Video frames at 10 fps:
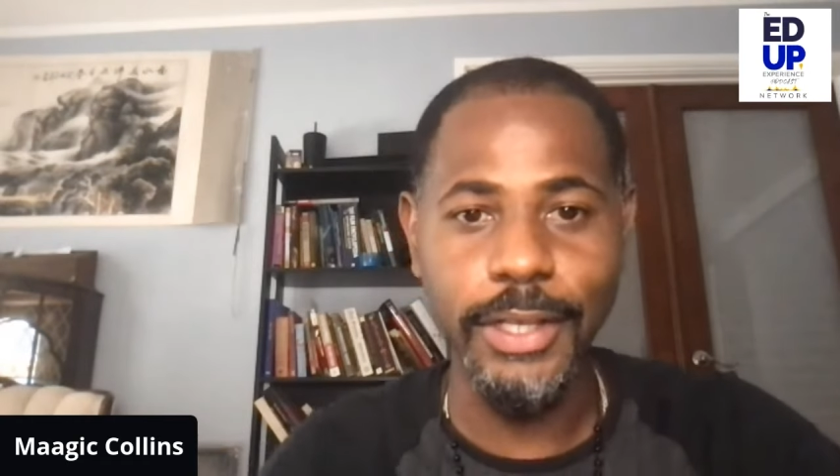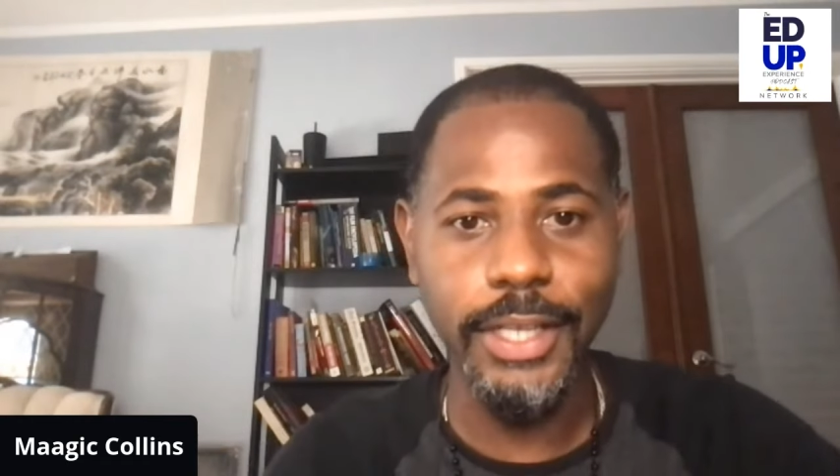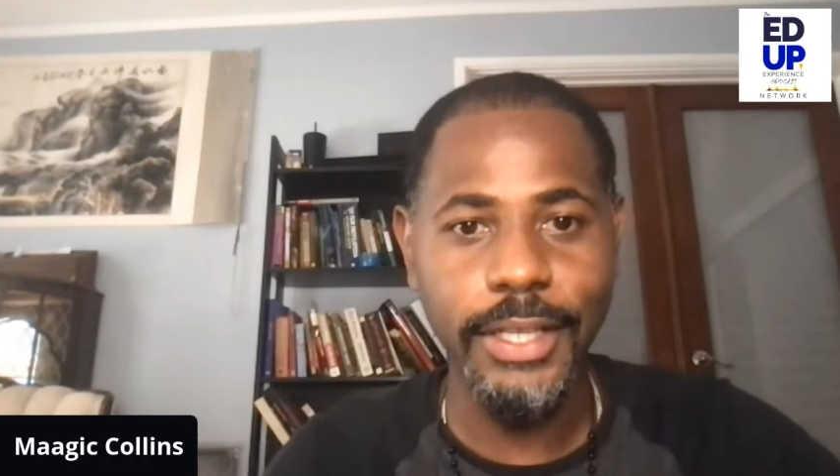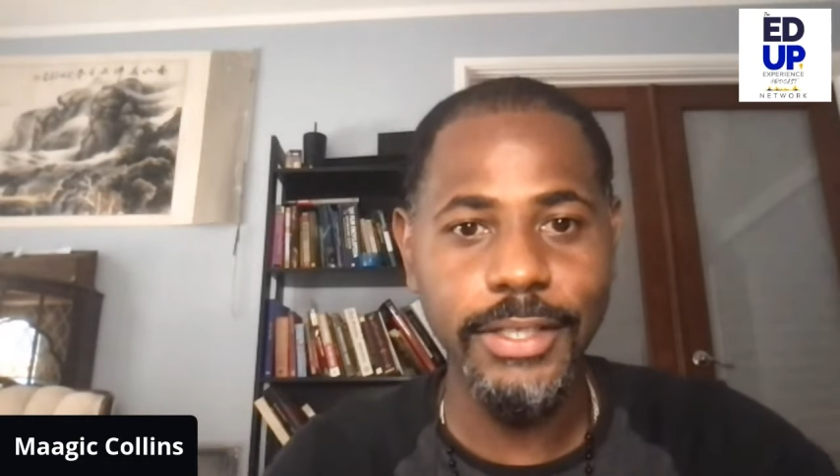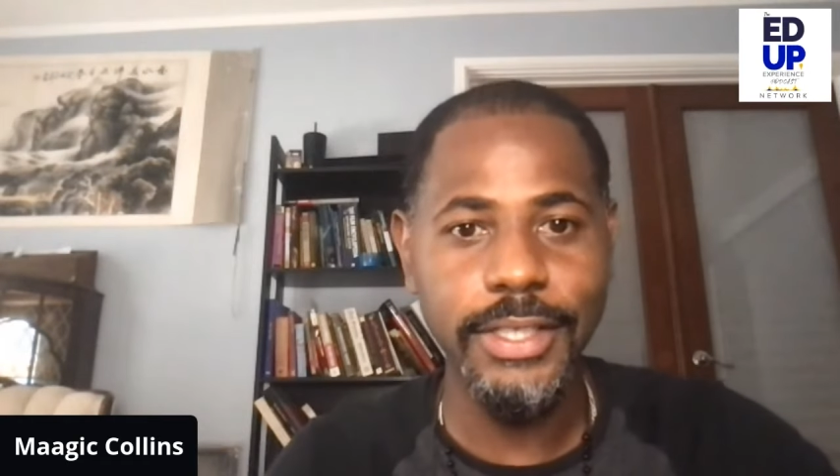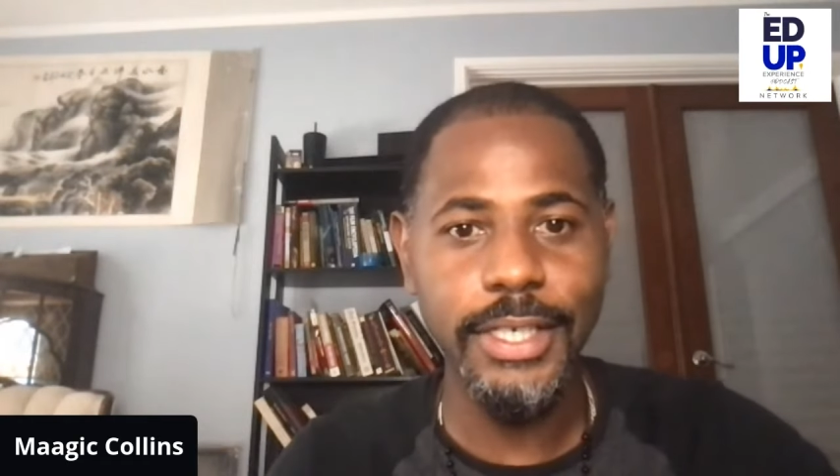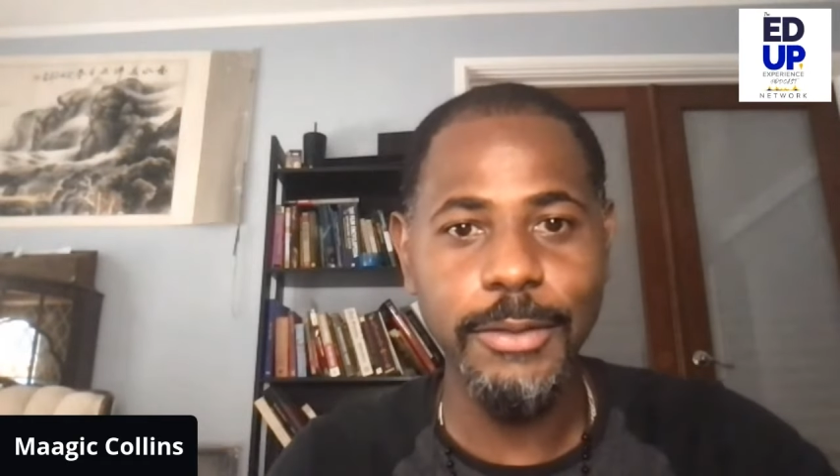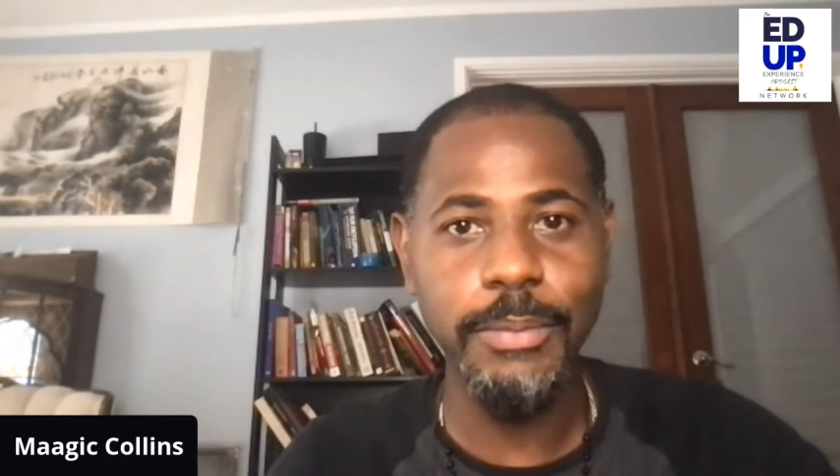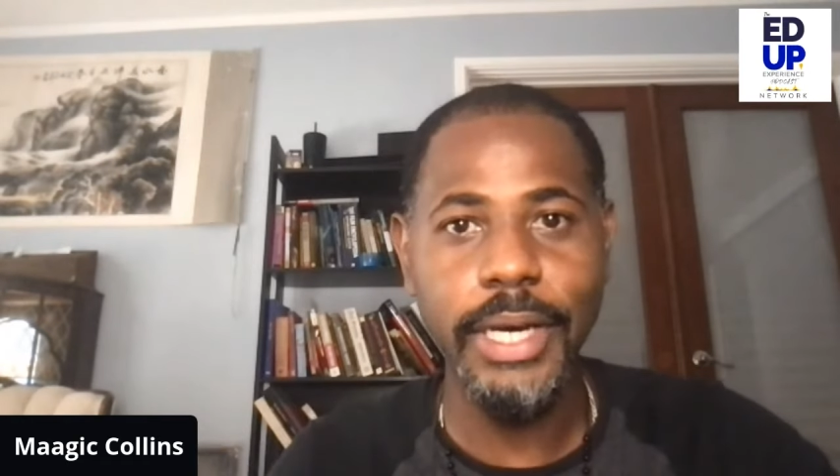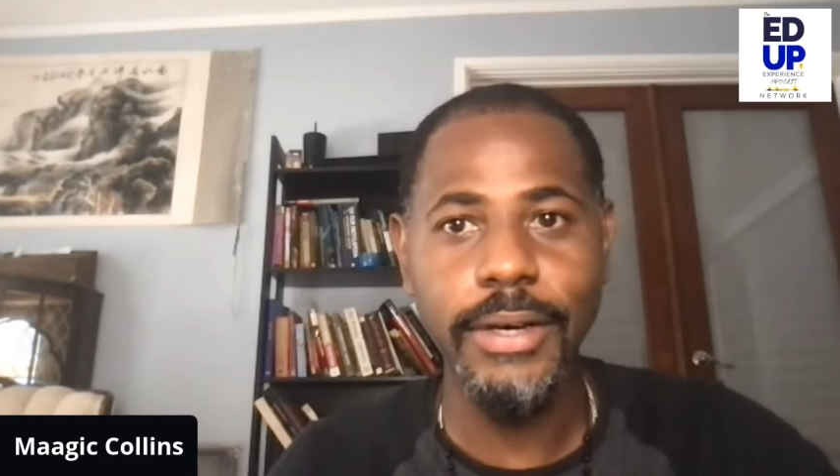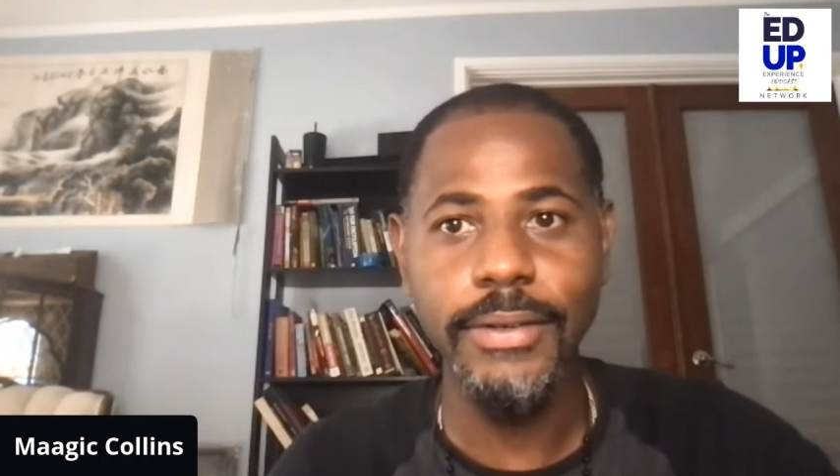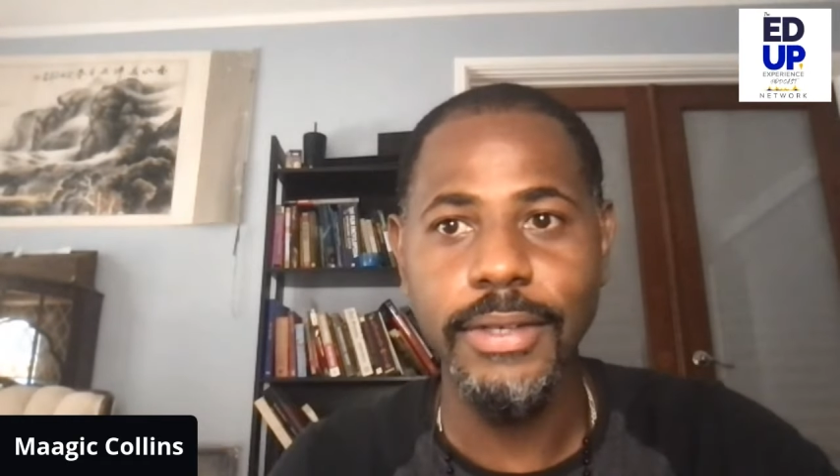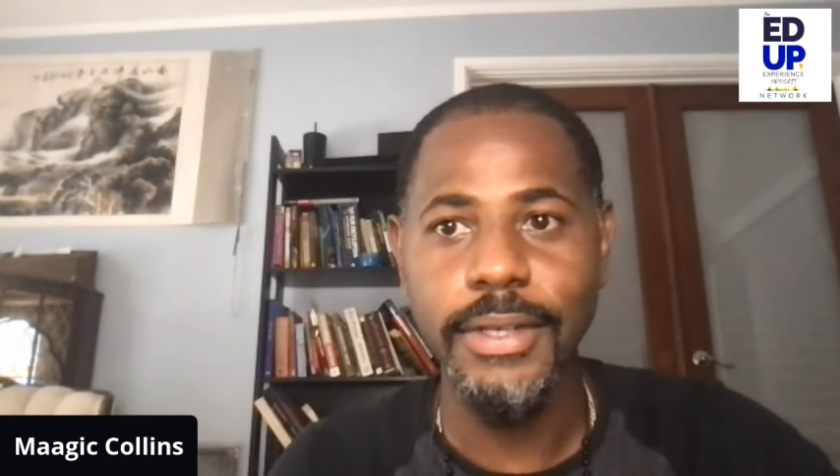another thing about